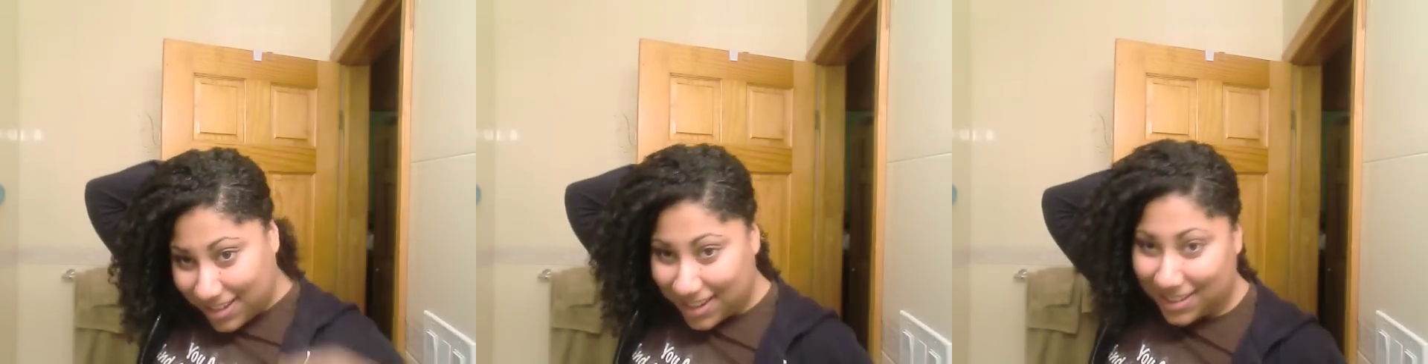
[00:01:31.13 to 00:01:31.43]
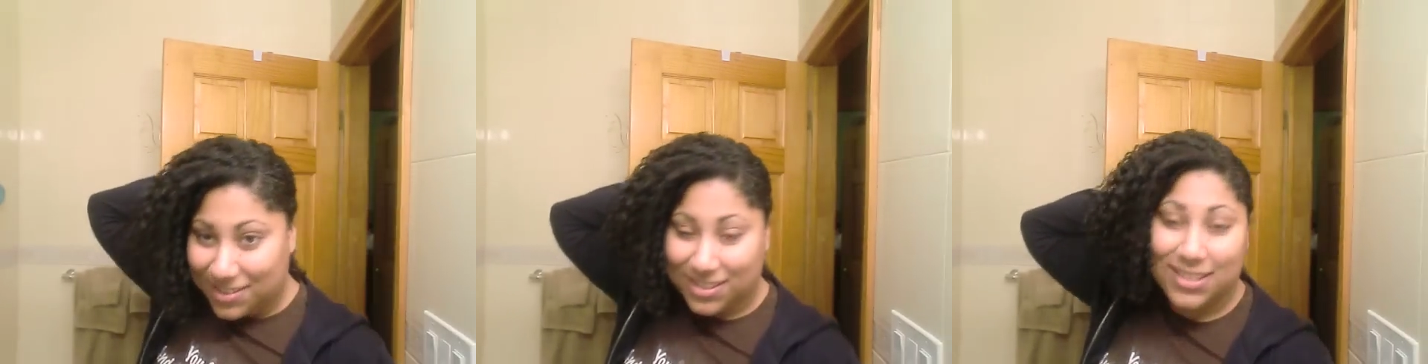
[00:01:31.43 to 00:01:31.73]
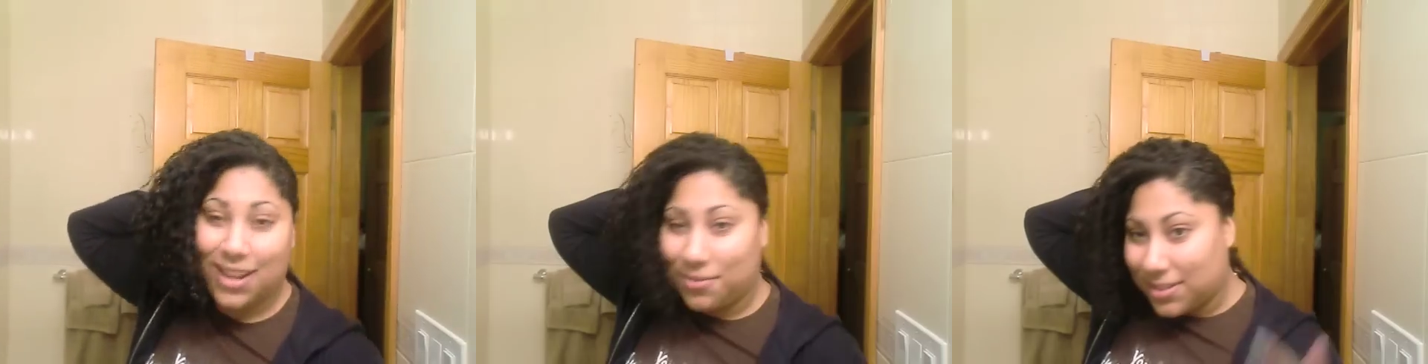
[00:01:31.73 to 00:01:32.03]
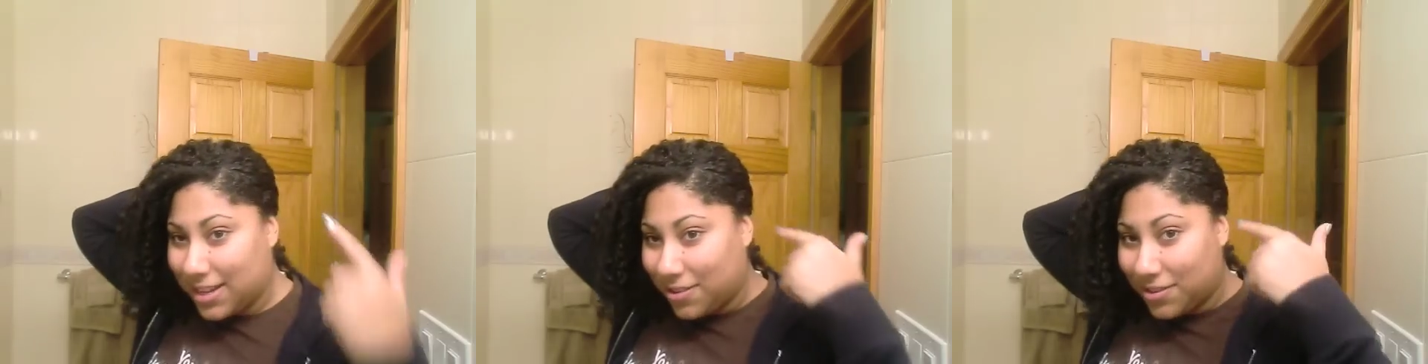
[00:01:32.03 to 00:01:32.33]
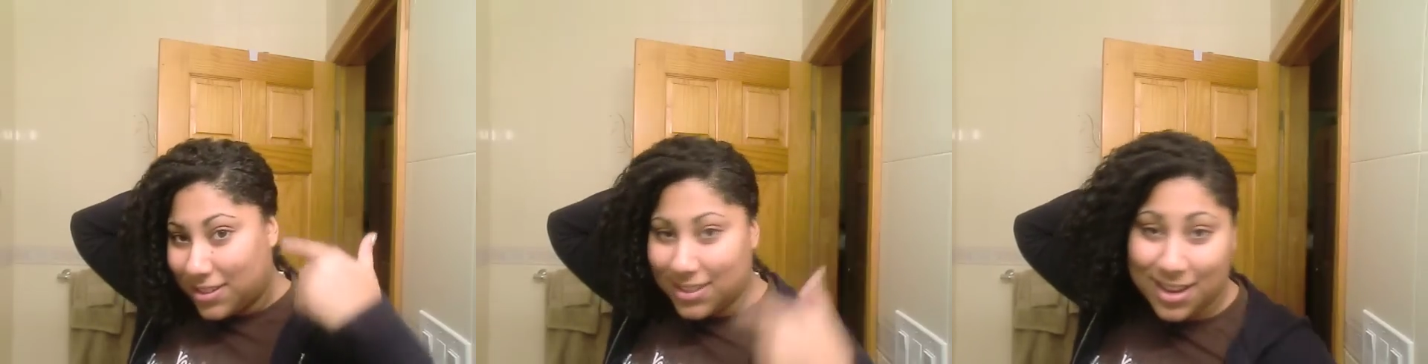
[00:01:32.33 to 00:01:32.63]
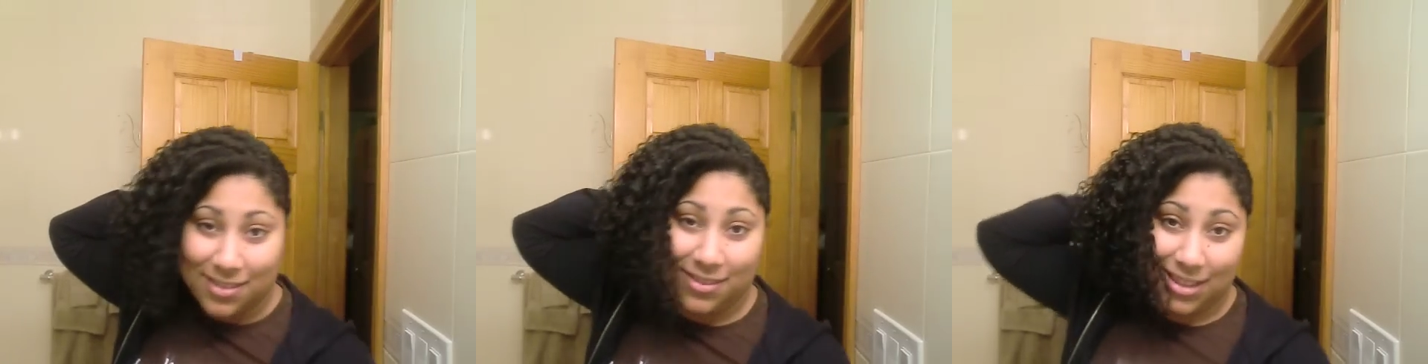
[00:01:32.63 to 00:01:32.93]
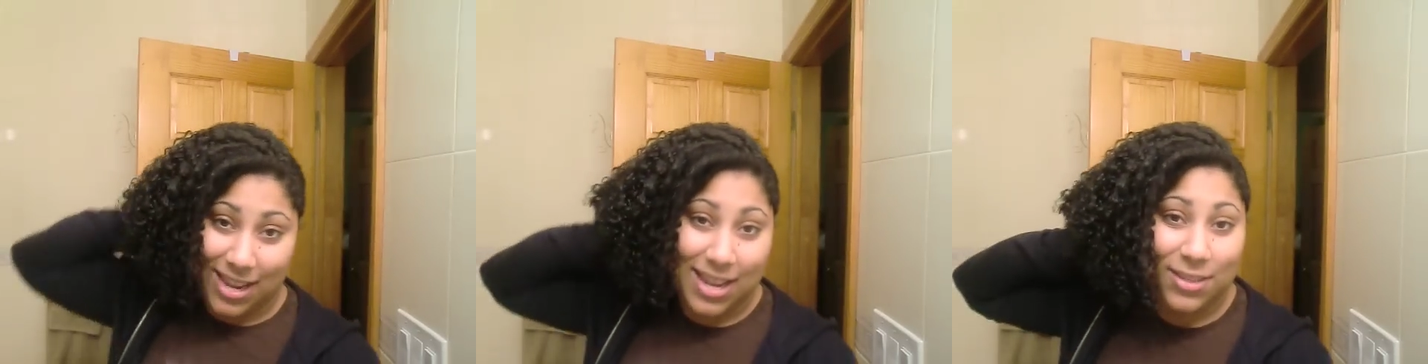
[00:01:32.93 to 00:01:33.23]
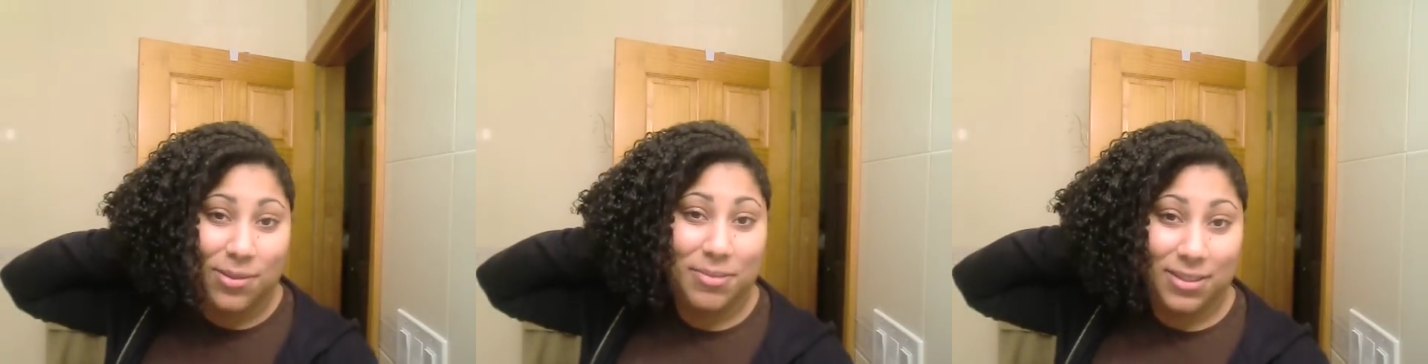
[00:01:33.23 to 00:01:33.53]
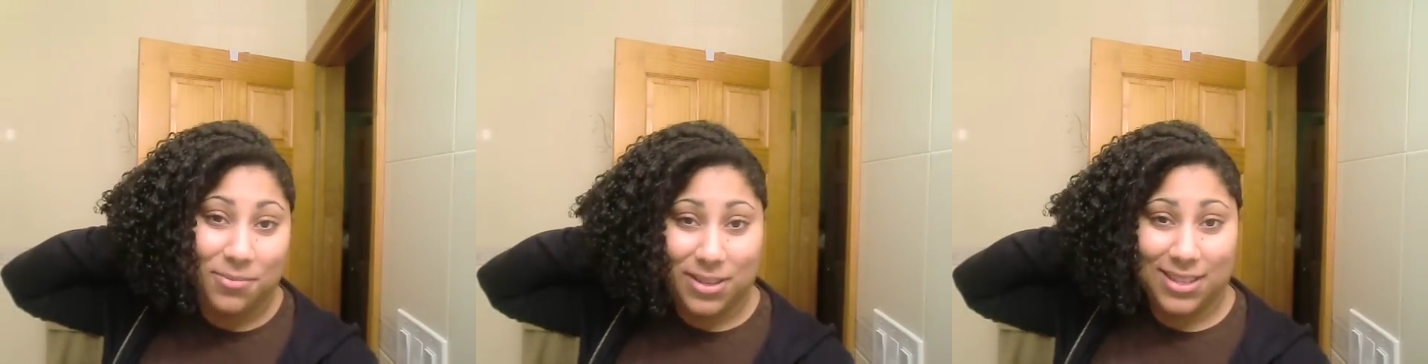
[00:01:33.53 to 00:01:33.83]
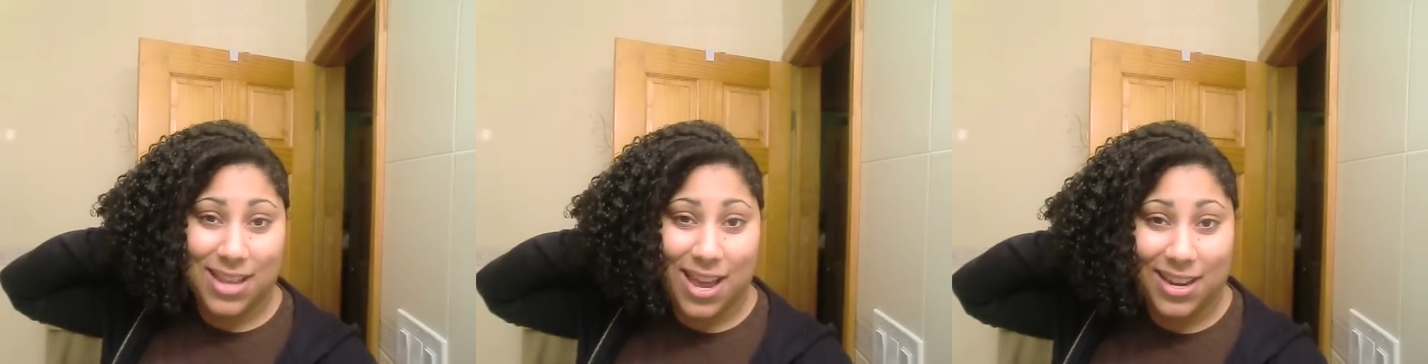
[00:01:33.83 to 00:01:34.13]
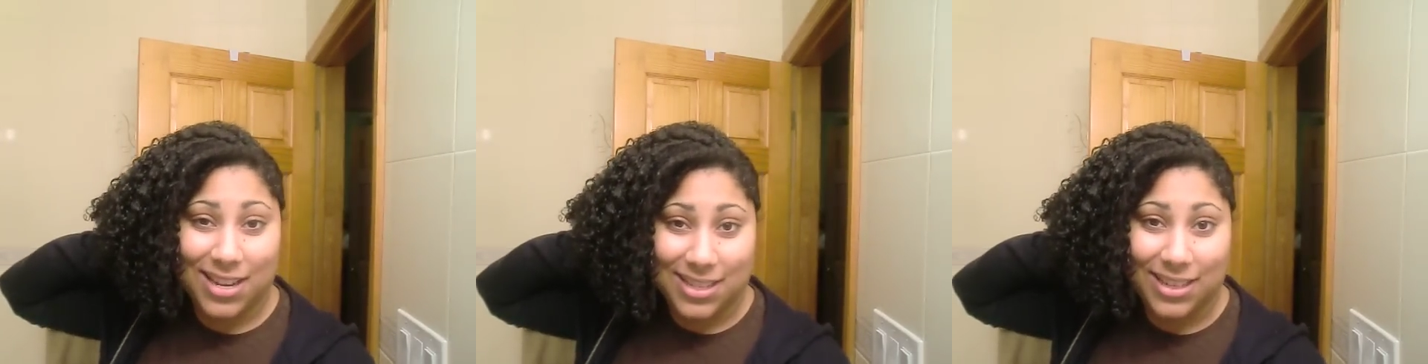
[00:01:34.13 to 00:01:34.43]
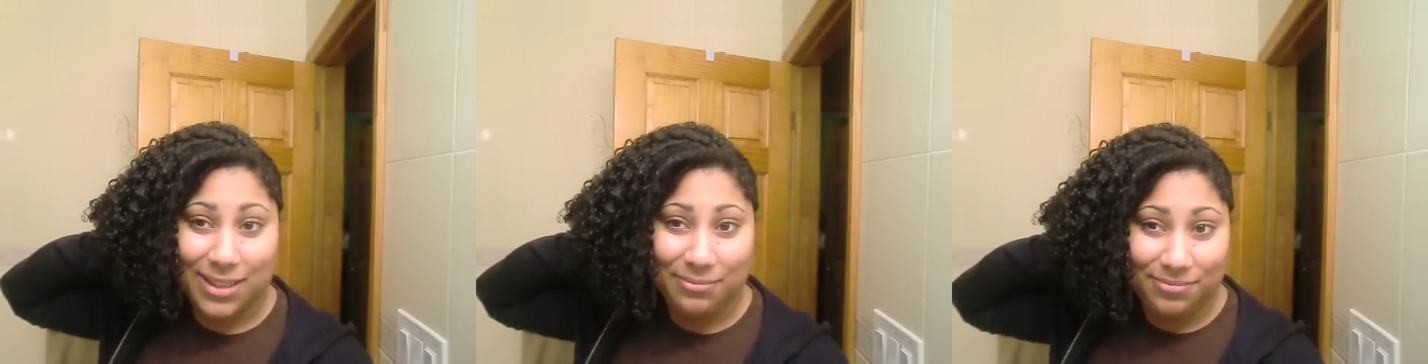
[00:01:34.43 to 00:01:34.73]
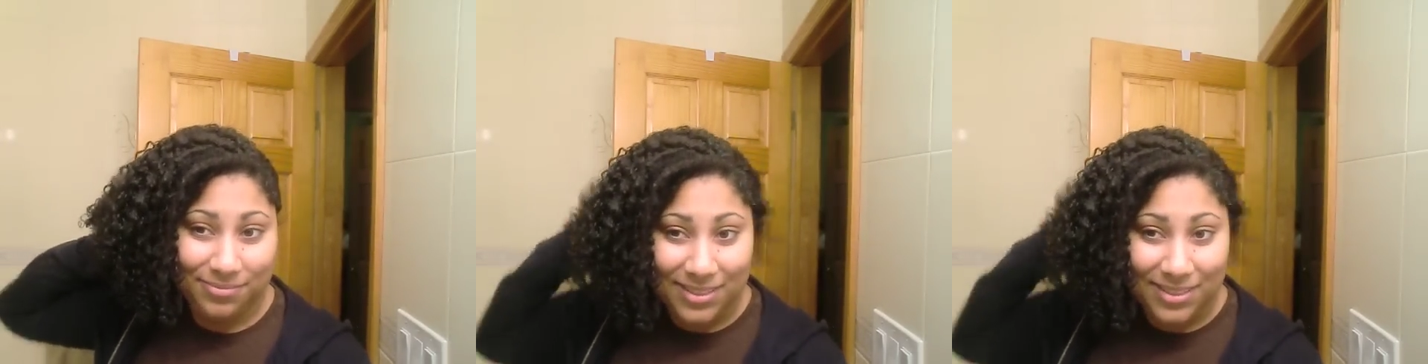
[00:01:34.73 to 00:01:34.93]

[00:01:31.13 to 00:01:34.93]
Like I was laying on this side. Like I swept it to one side and I slept.